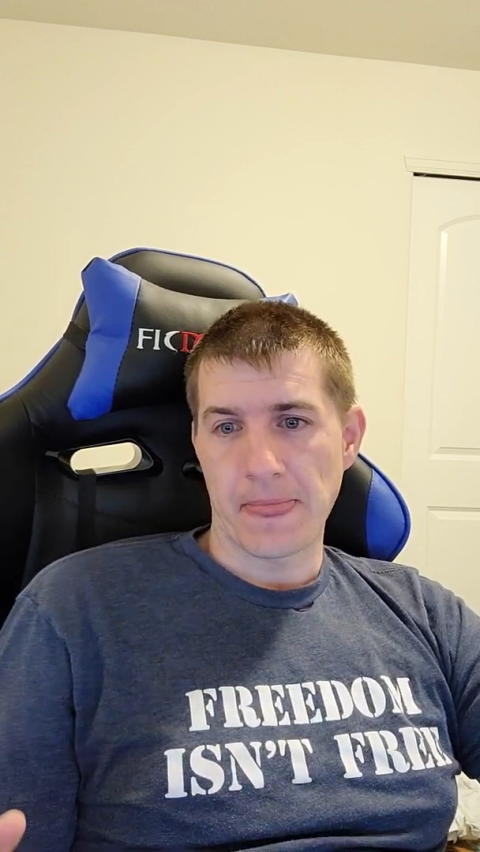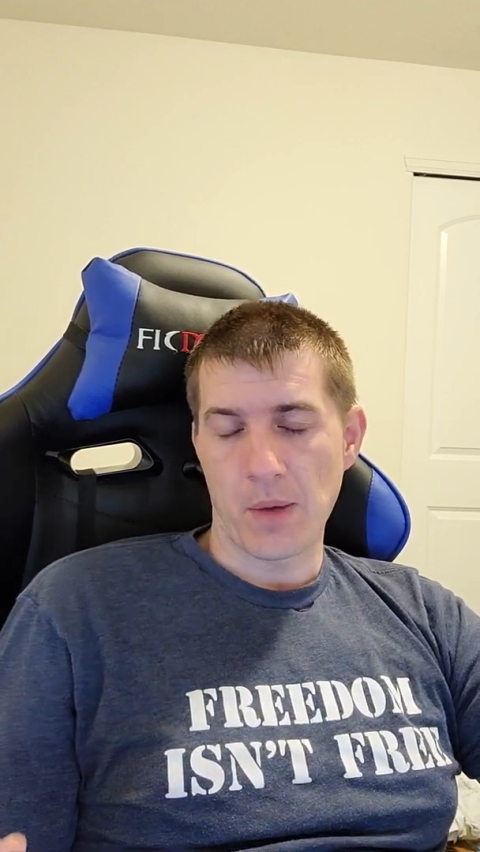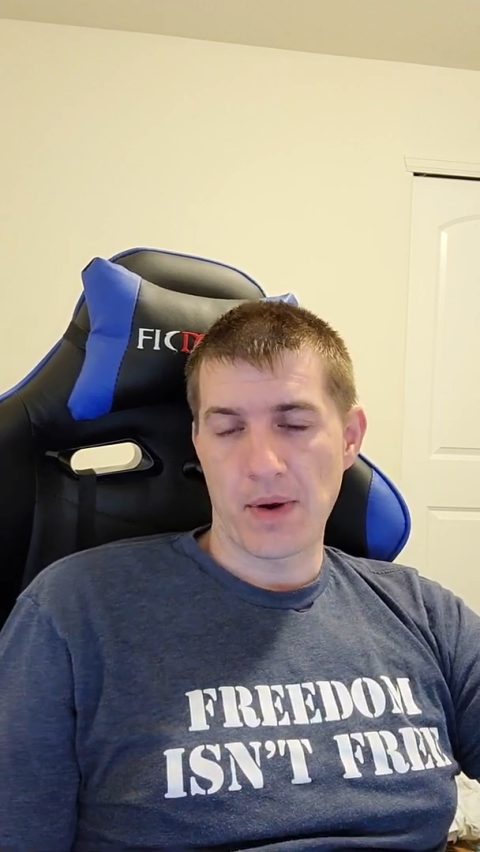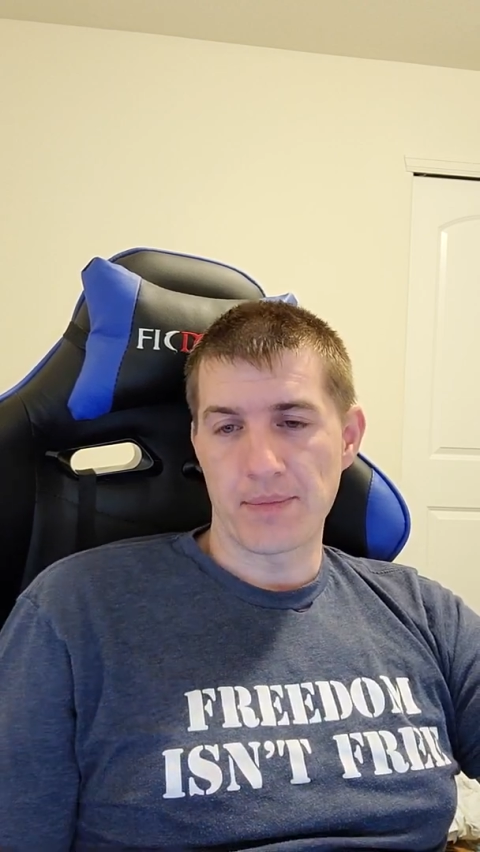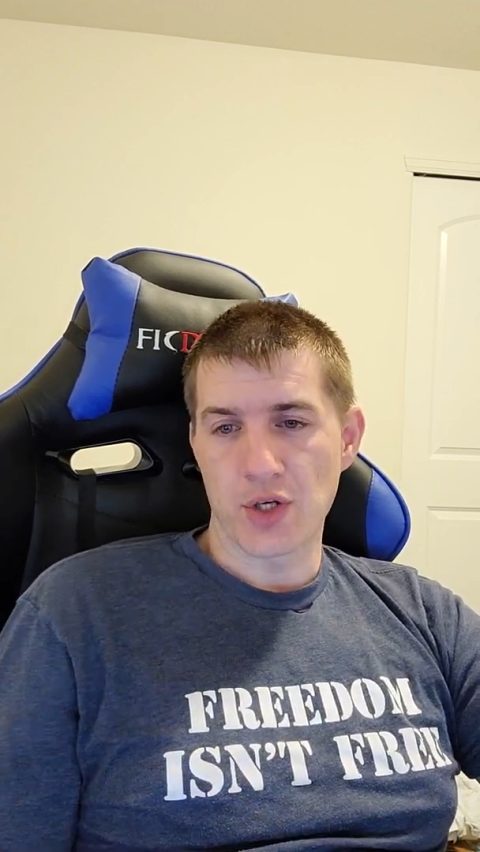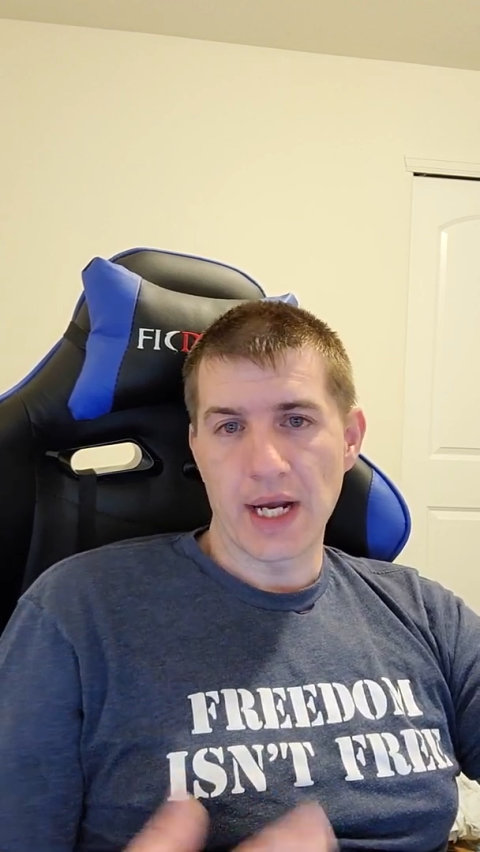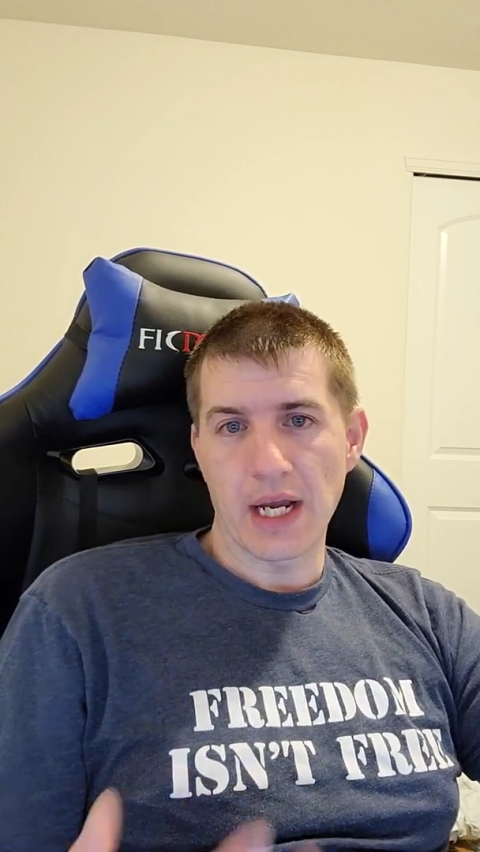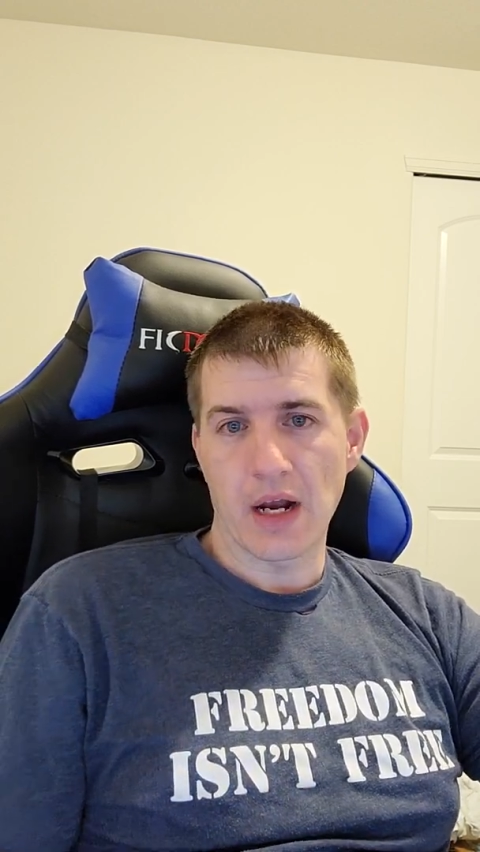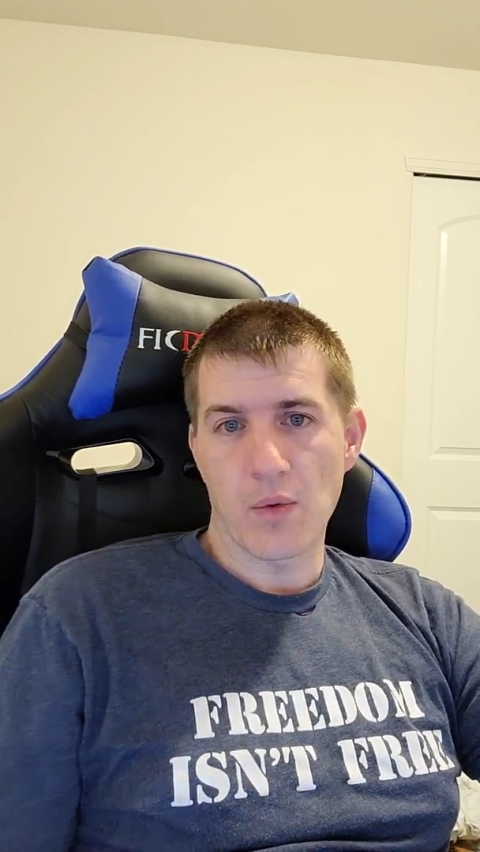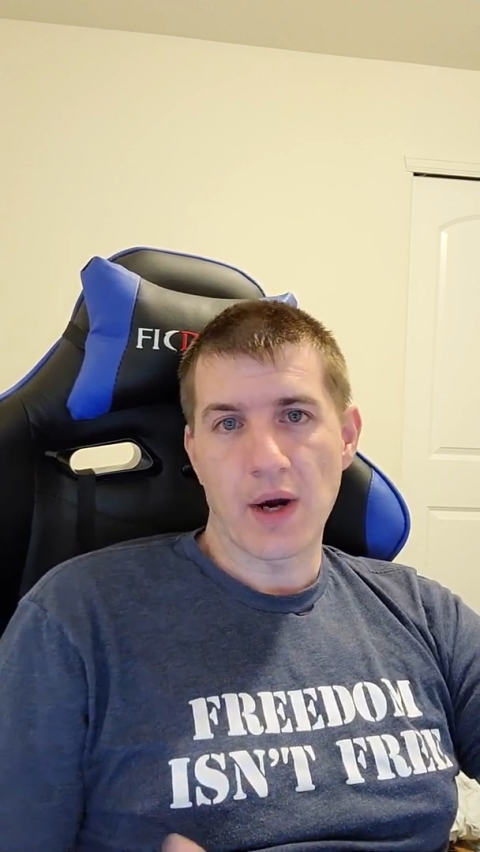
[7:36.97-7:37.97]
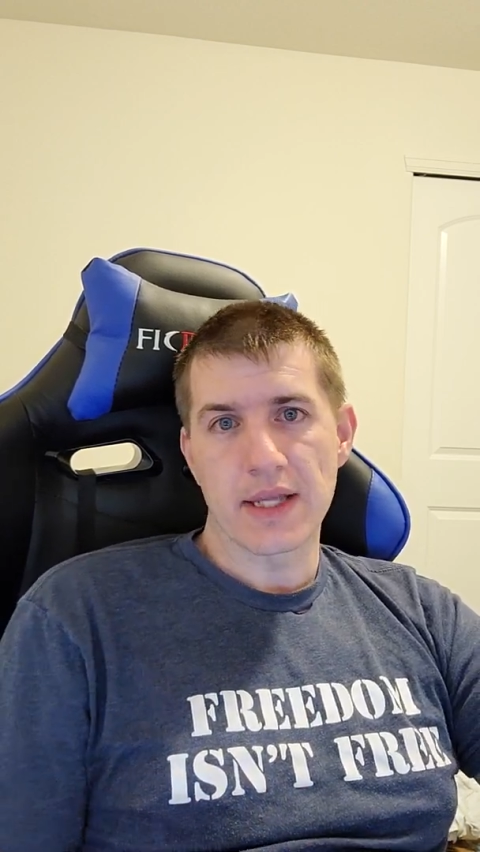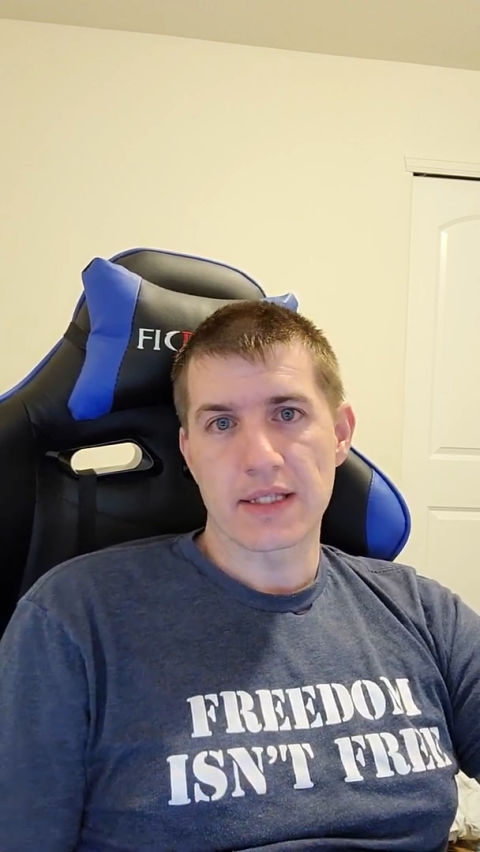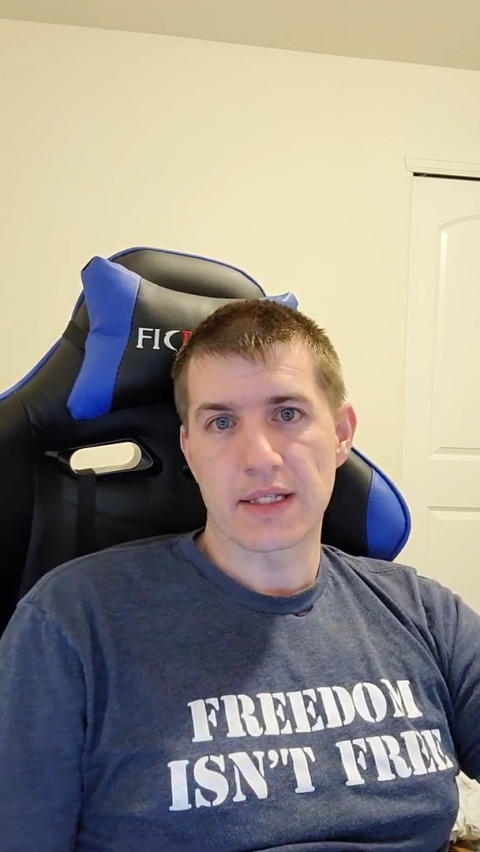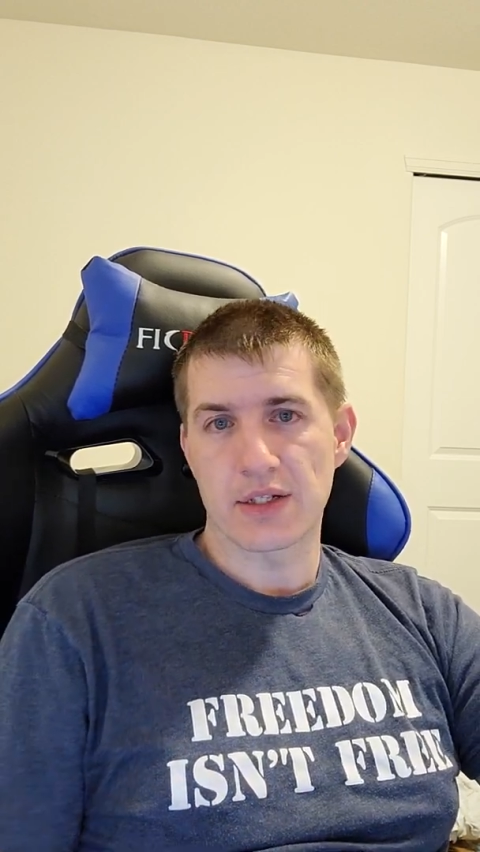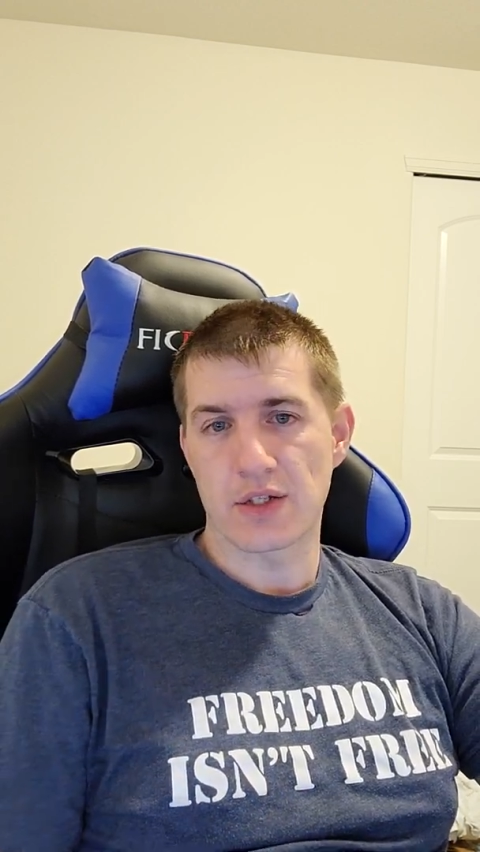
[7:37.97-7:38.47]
when I'm trading, I want to stick